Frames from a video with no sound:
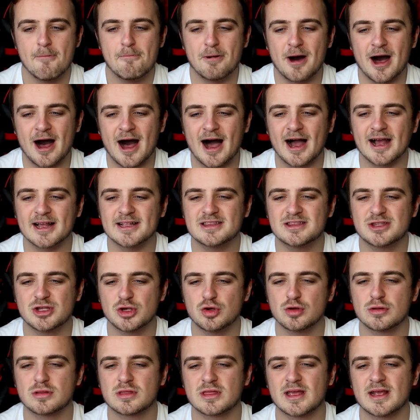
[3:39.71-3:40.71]
But I
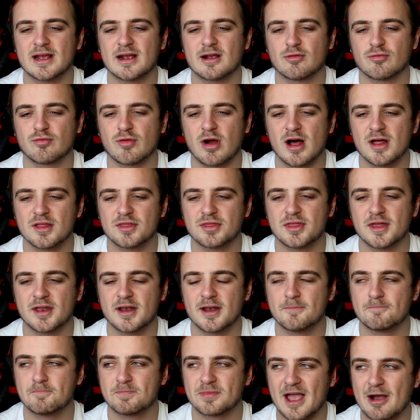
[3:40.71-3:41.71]
do think, rather
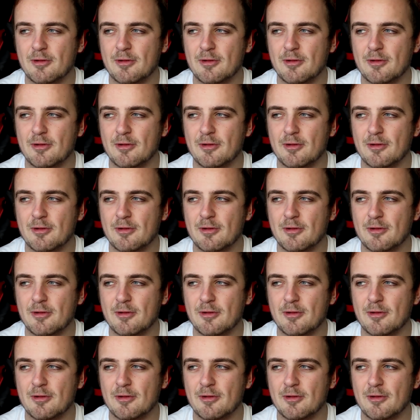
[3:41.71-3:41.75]
than,